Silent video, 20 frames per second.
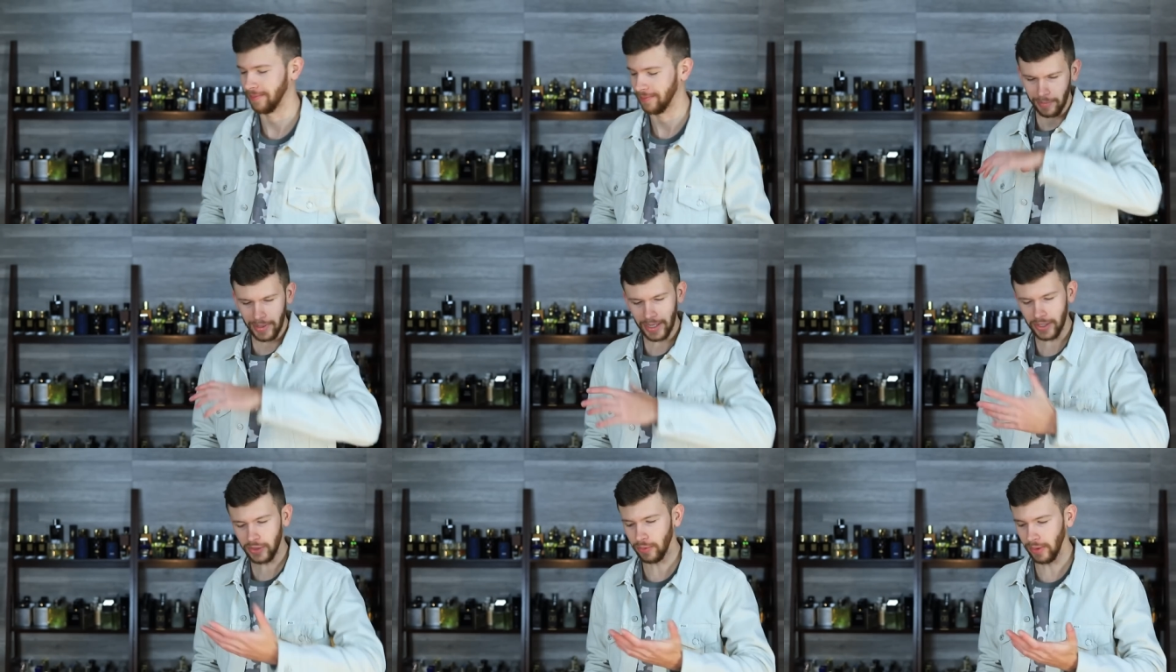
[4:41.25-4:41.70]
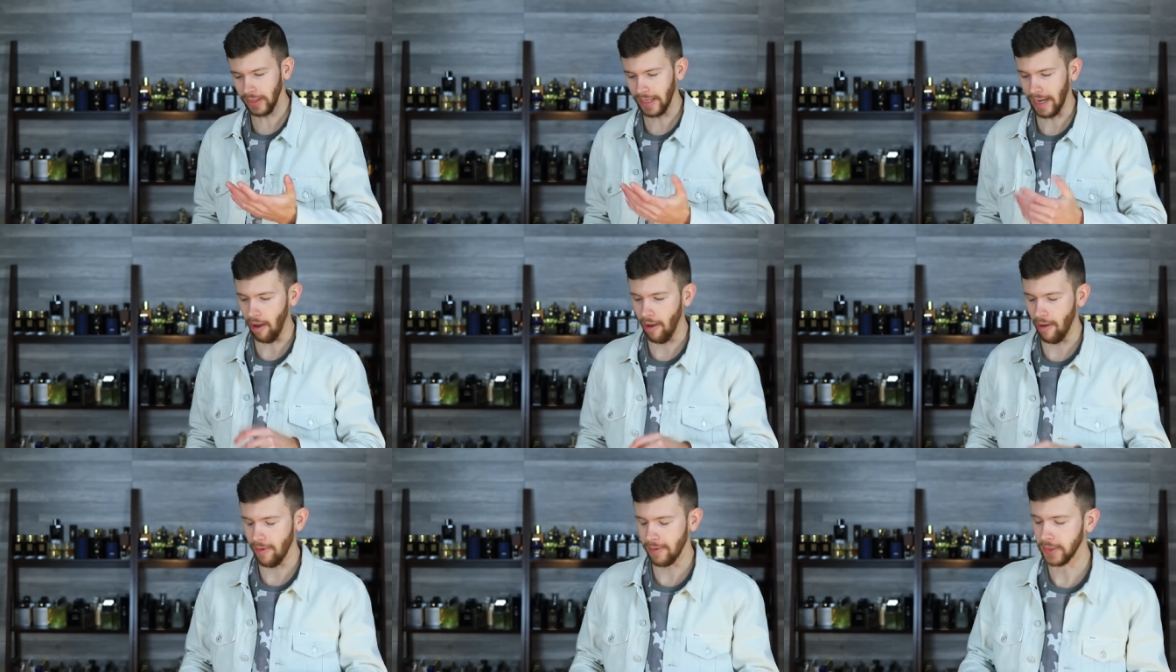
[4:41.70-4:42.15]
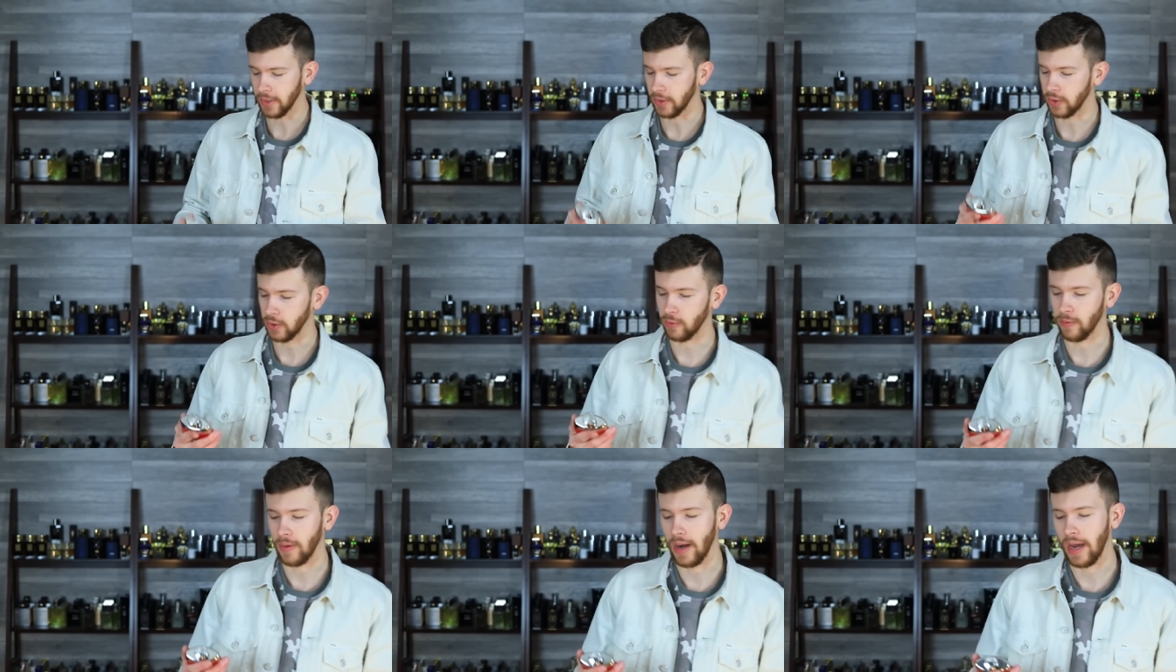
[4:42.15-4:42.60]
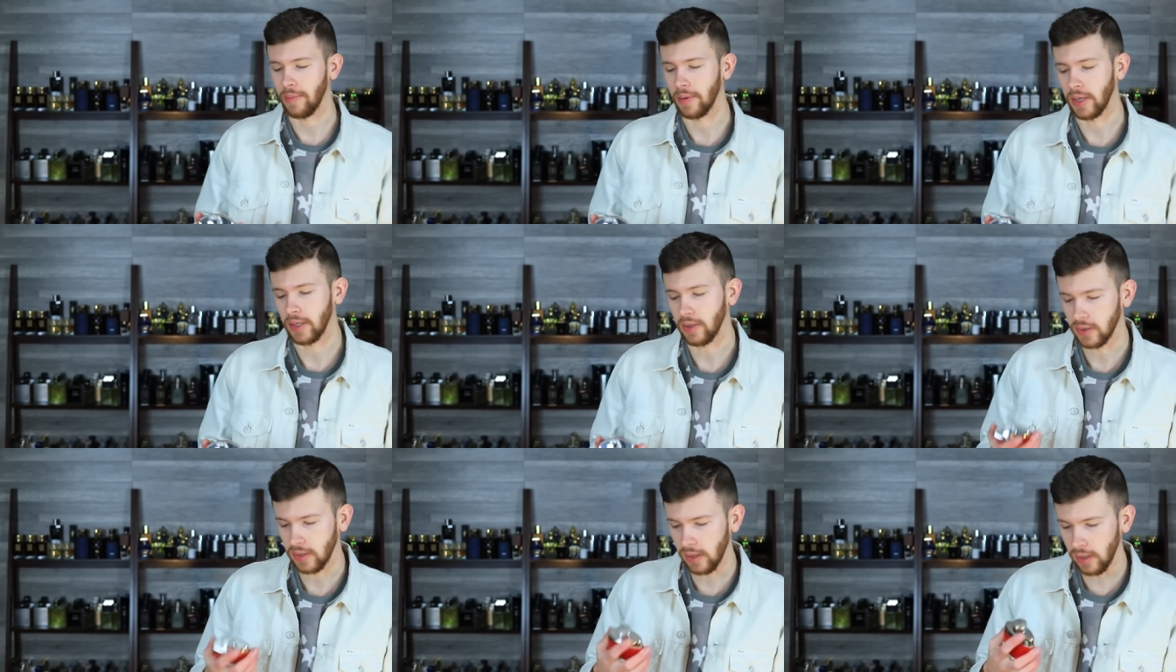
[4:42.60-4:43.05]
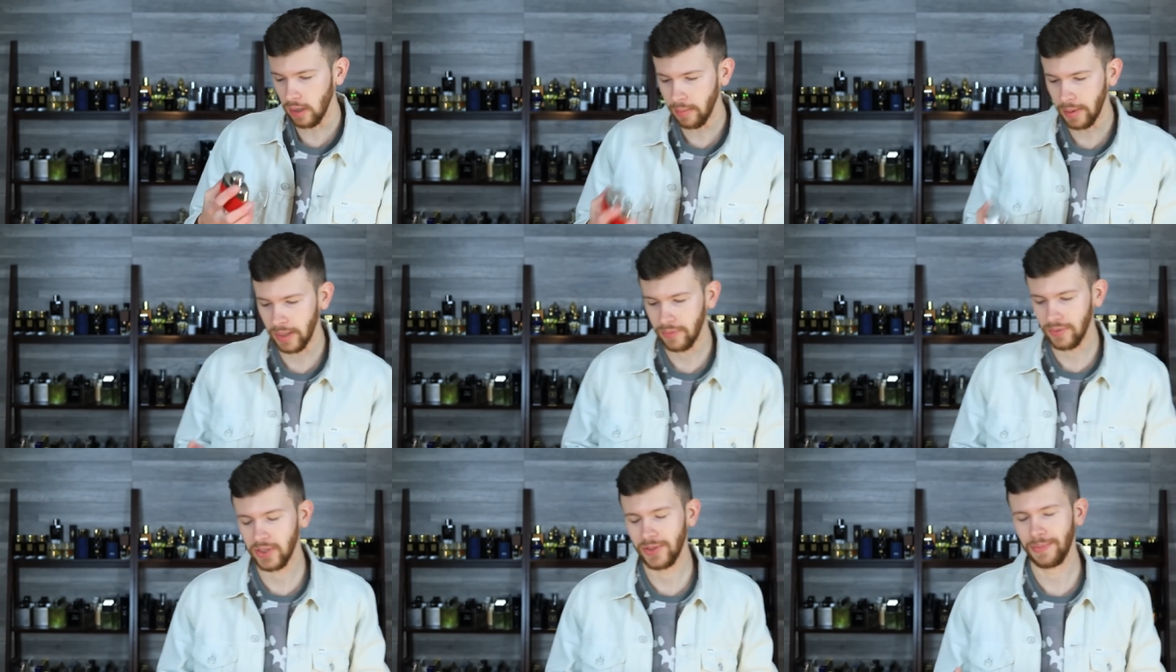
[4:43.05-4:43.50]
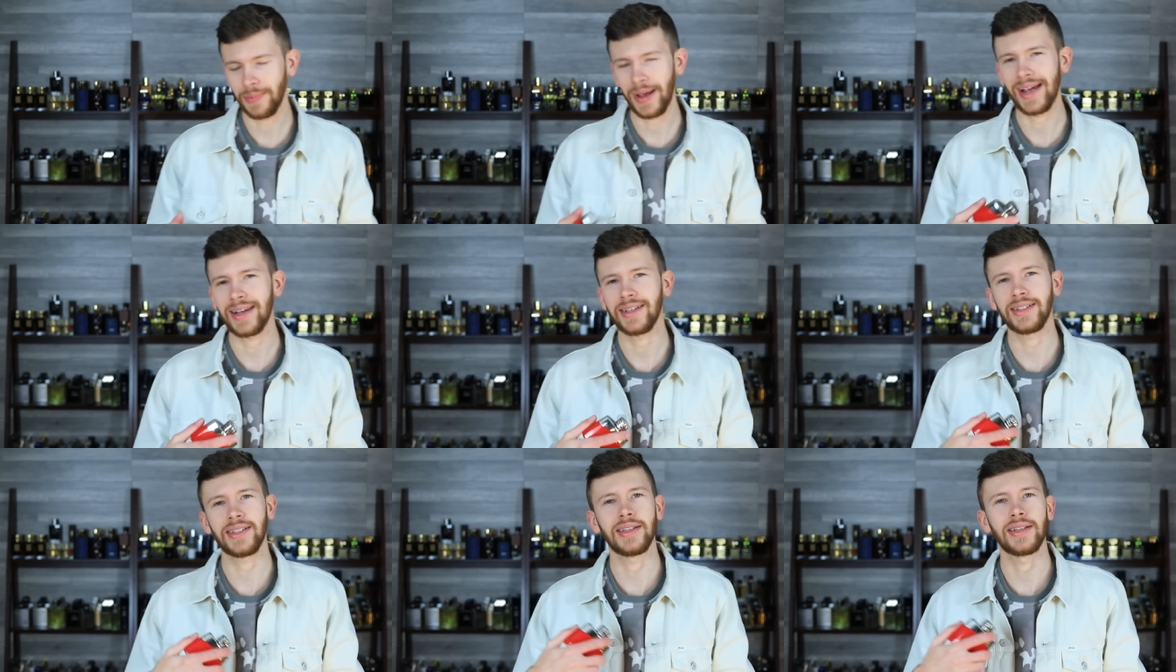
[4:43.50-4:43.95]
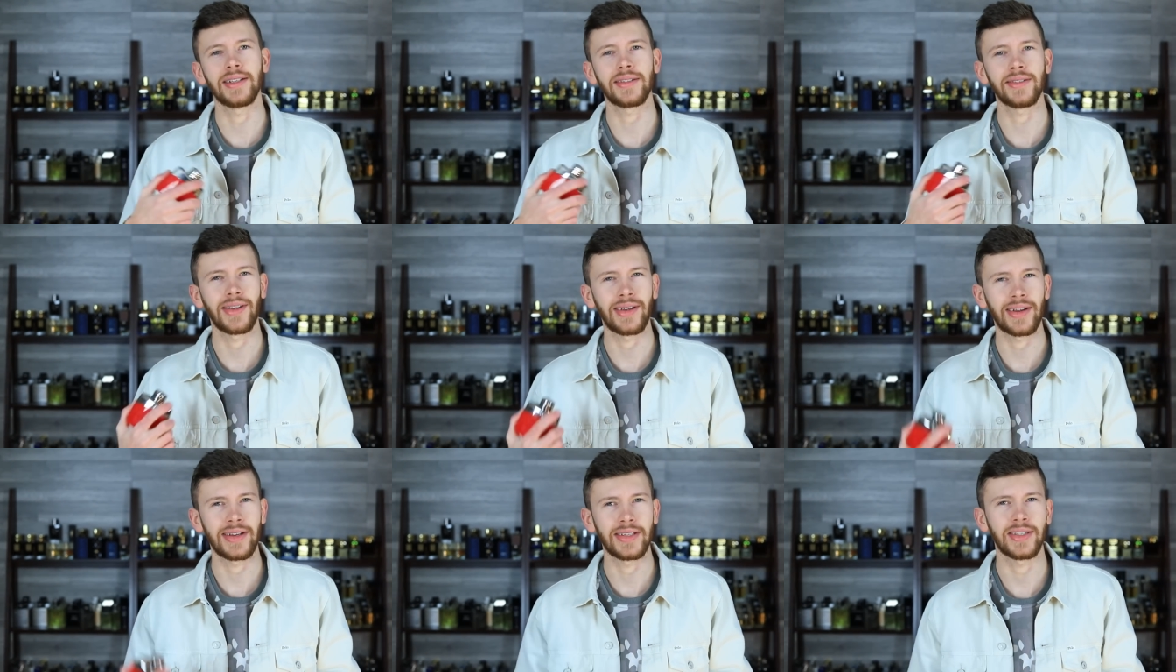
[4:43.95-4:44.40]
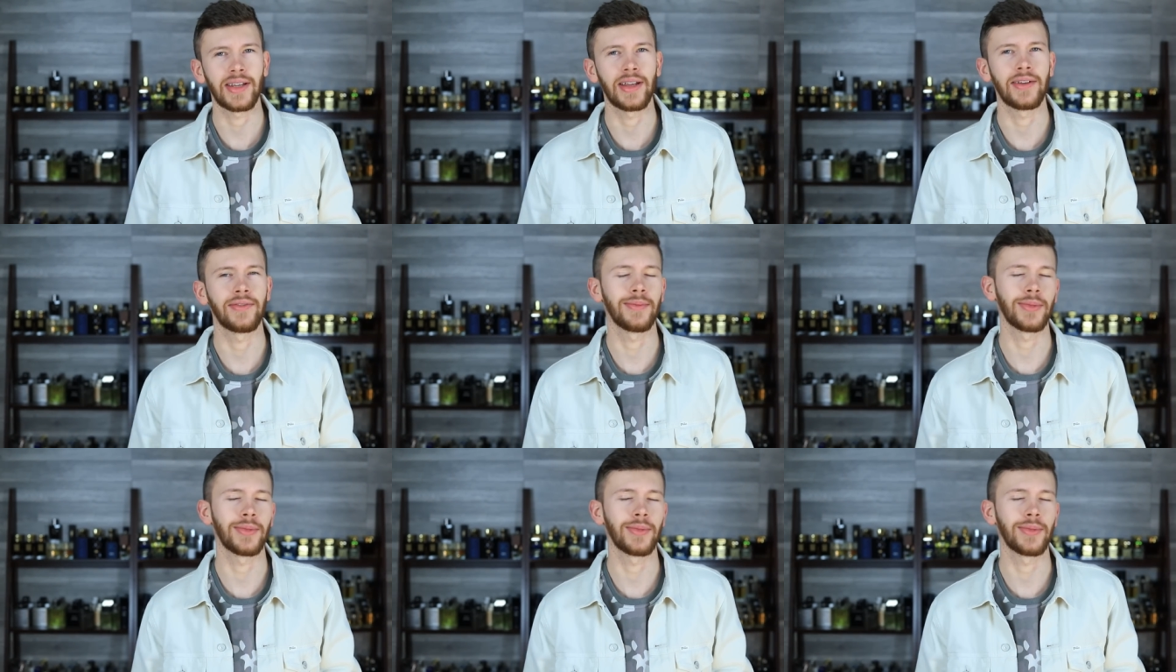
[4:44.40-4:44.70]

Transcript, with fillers: That's really how I would describe it. There's a little bit of a spiciness, like I said,